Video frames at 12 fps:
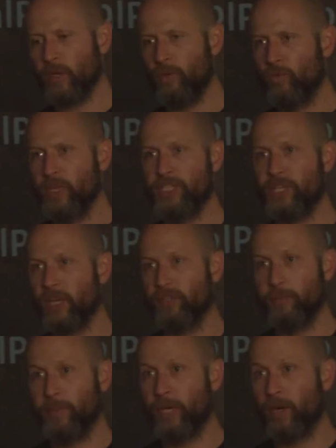reached
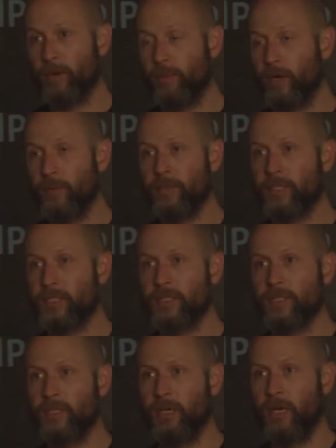out to PR
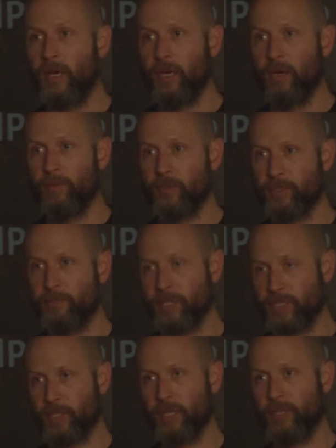departments. Um, there's
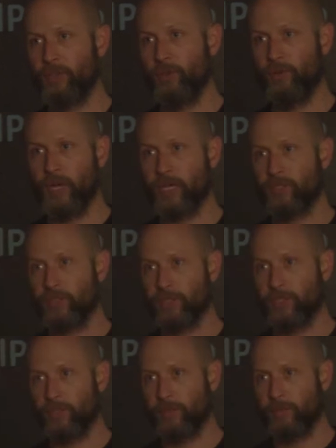basically like two national
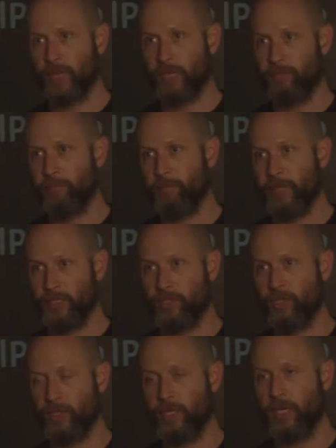like big
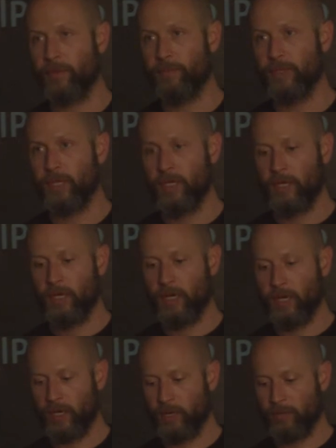cheerleading
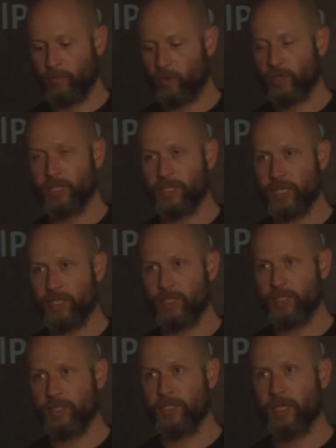um,
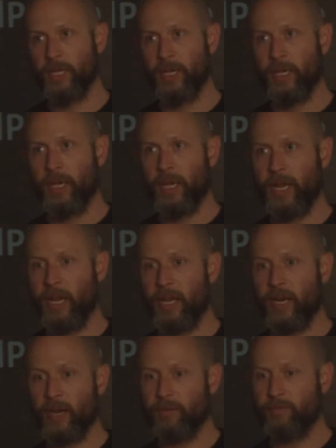organizations,
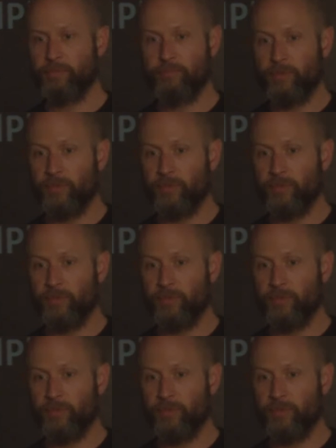and I would